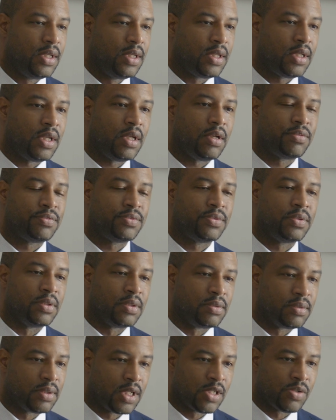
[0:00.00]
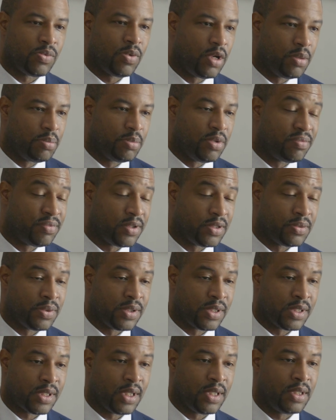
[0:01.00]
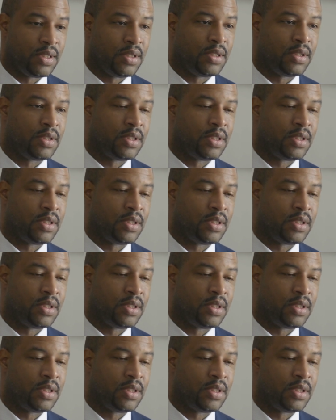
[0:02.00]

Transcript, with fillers: careful as Warren Buffett would say you know,